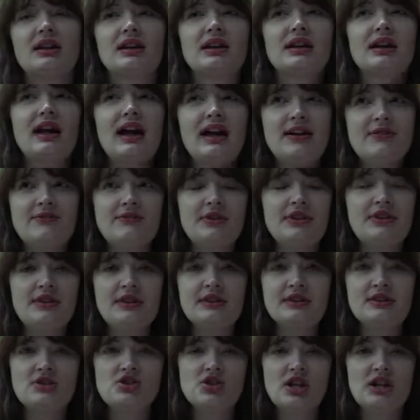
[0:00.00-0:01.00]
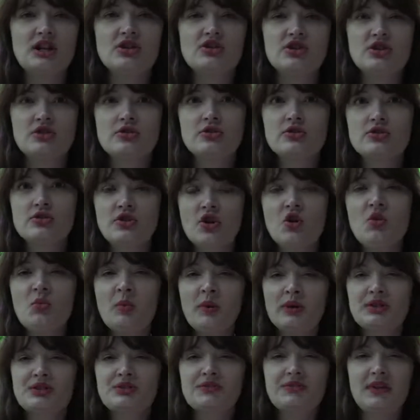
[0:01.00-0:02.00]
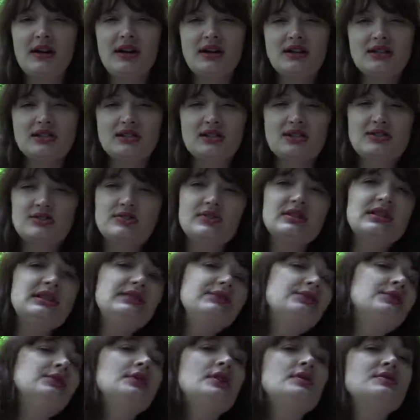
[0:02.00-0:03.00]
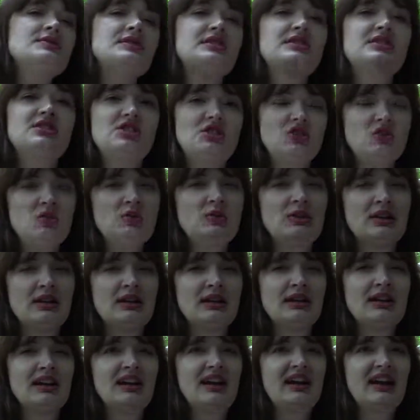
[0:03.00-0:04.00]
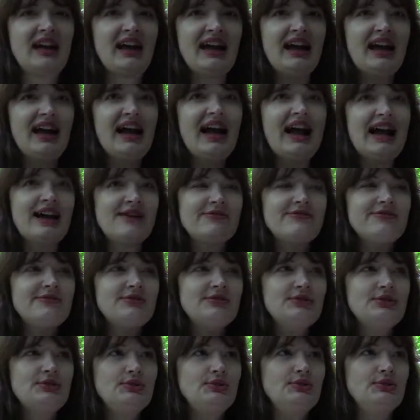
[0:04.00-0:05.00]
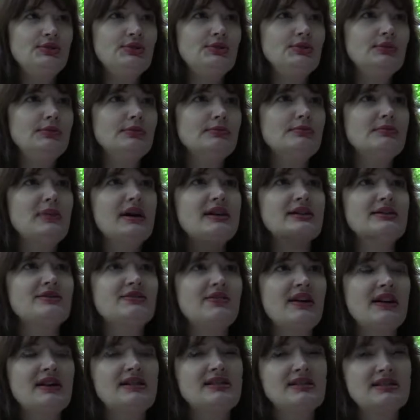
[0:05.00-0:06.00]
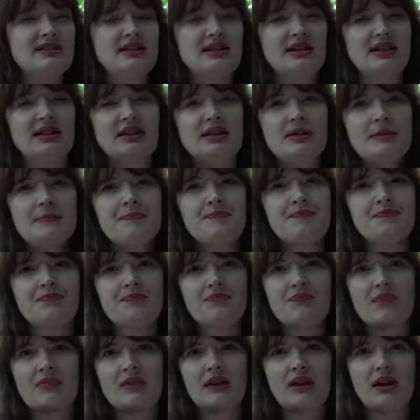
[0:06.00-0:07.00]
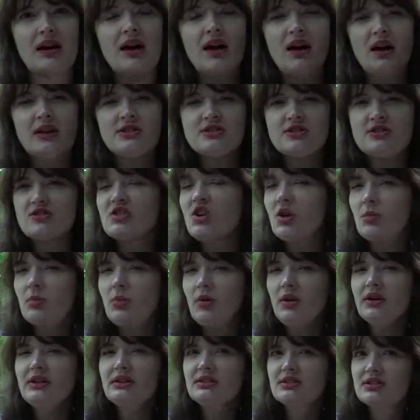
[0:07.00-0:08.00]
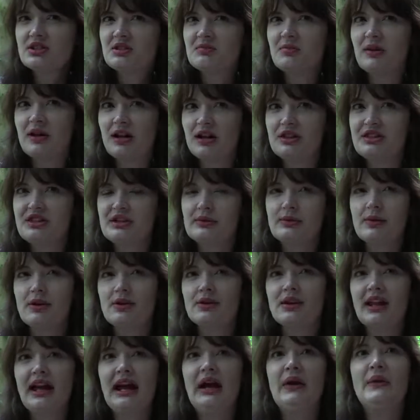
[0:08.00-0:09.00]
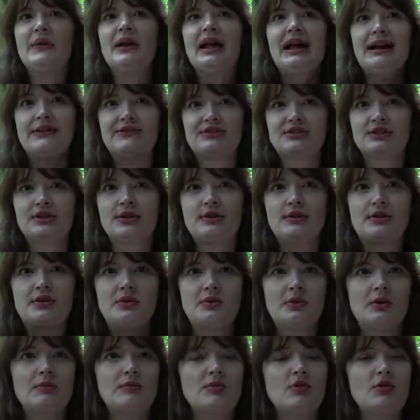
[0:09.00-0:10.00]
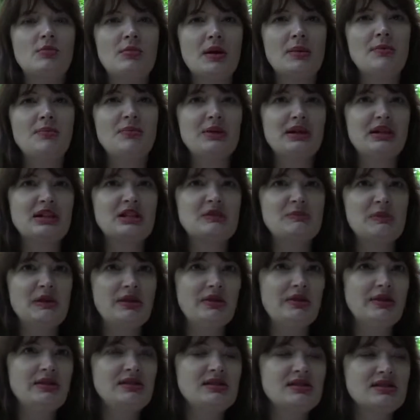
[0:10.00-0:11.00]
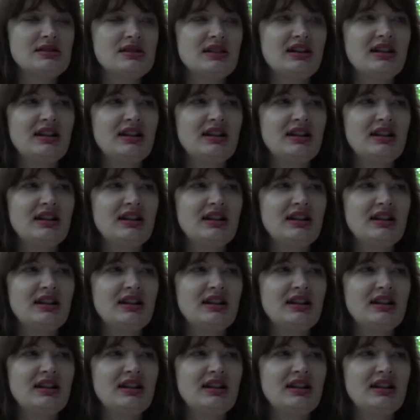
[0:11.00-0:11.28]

everything is changing so much faster, so that even those that do have to manifest a hard stop point to the path they're on now and have to go through a more bumpy experience,